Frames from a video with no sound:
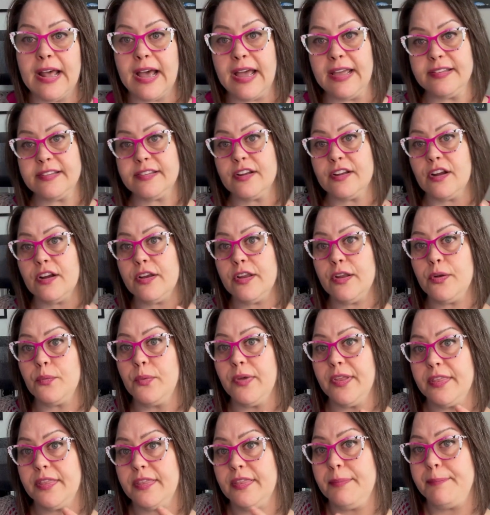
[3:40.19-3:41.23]
I started
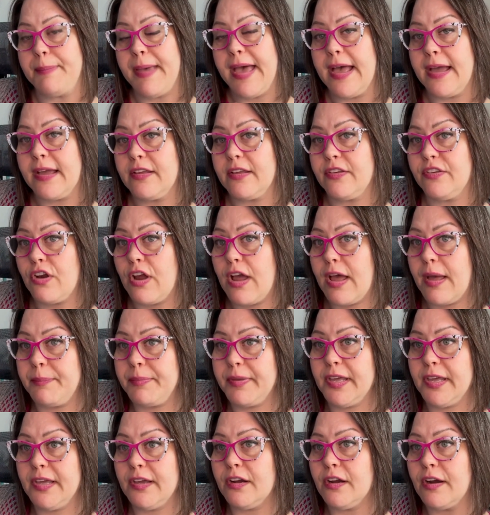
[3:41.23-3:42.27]
with backdrop
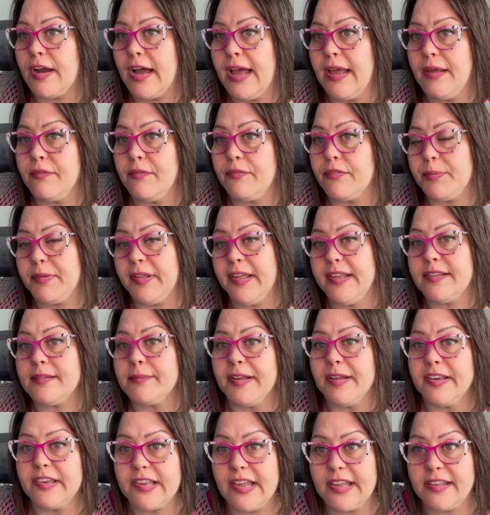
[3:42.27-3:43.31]
here. I replaced
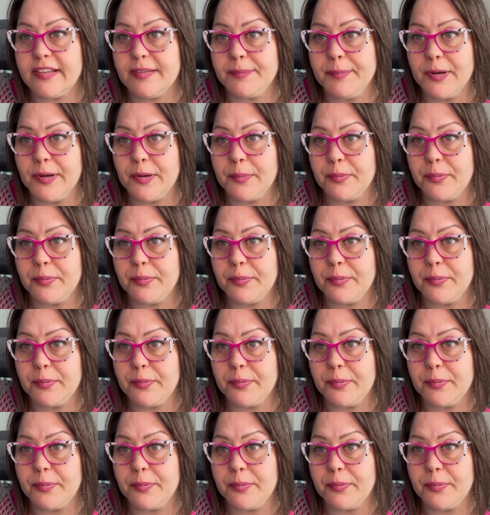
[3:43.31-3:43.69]
my Shakespeare